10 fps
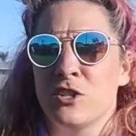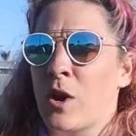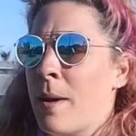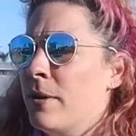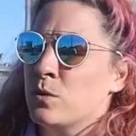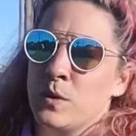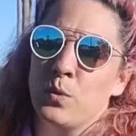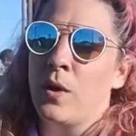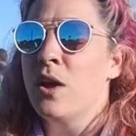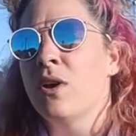to describe it. When
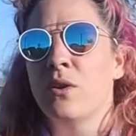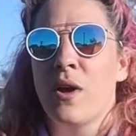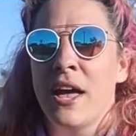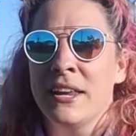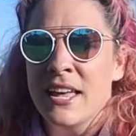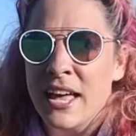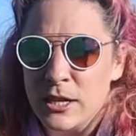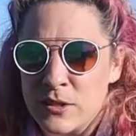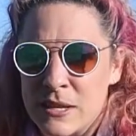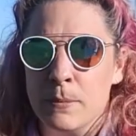you run, and
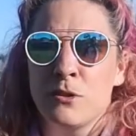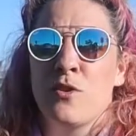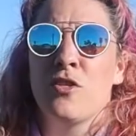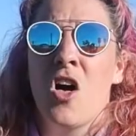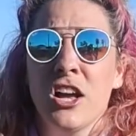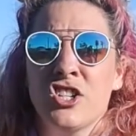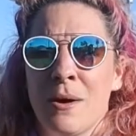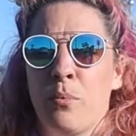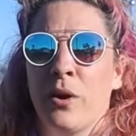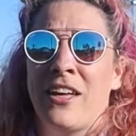you see people do the long
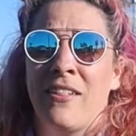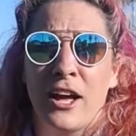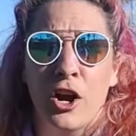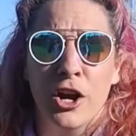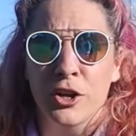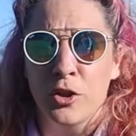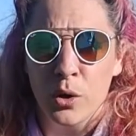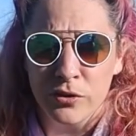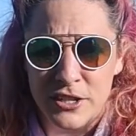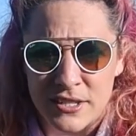jump where they like hurdle
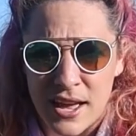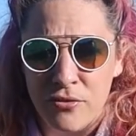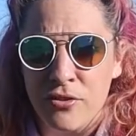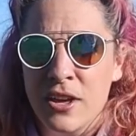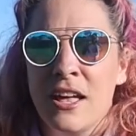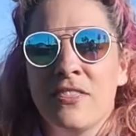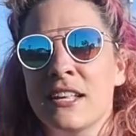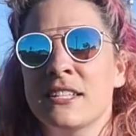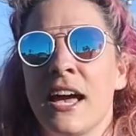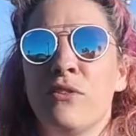over stuff,
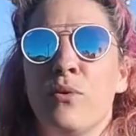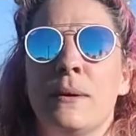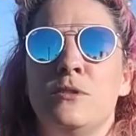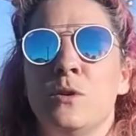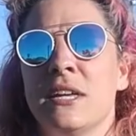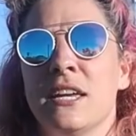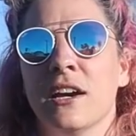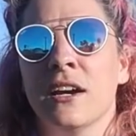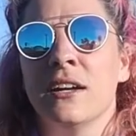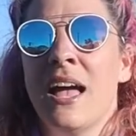that's kind of what I'm doing
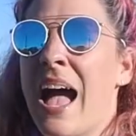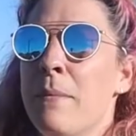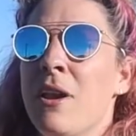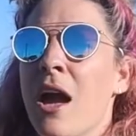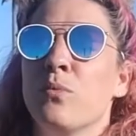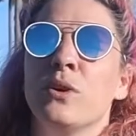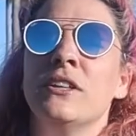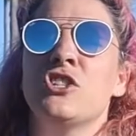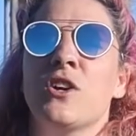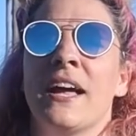here. I'm not
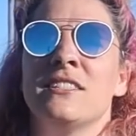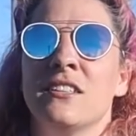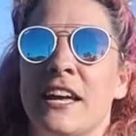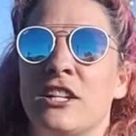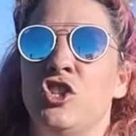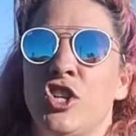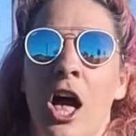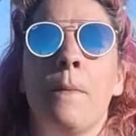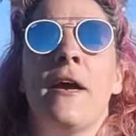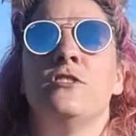really trying to like
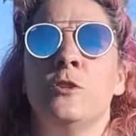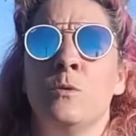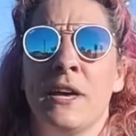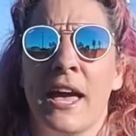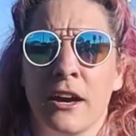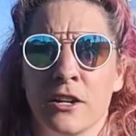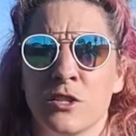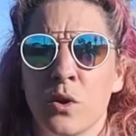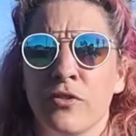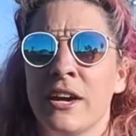jump and do big
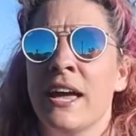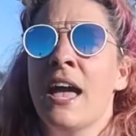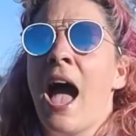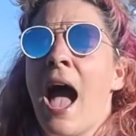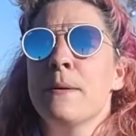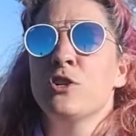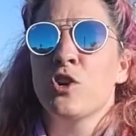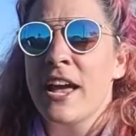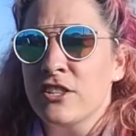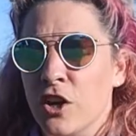airs over it. I'm
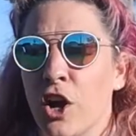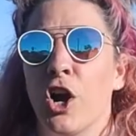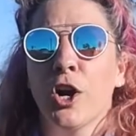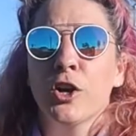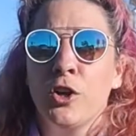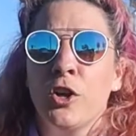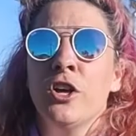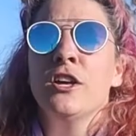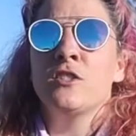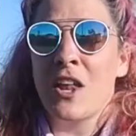trying to hurdle
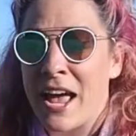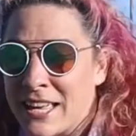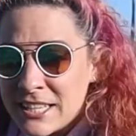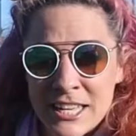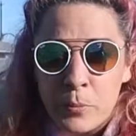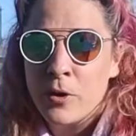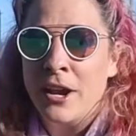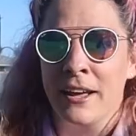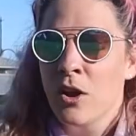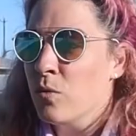so that I can keep
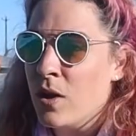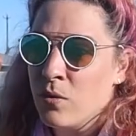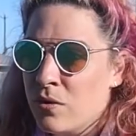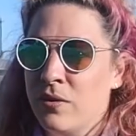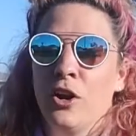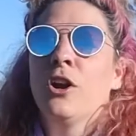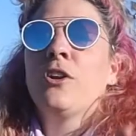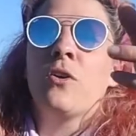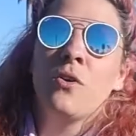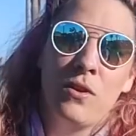running. Run,
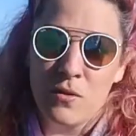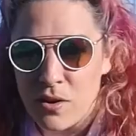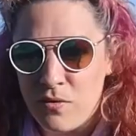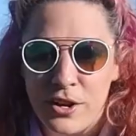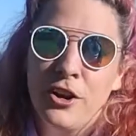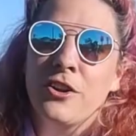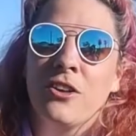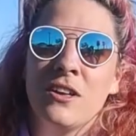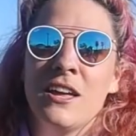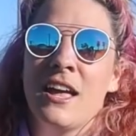hurdle, run, hurdle.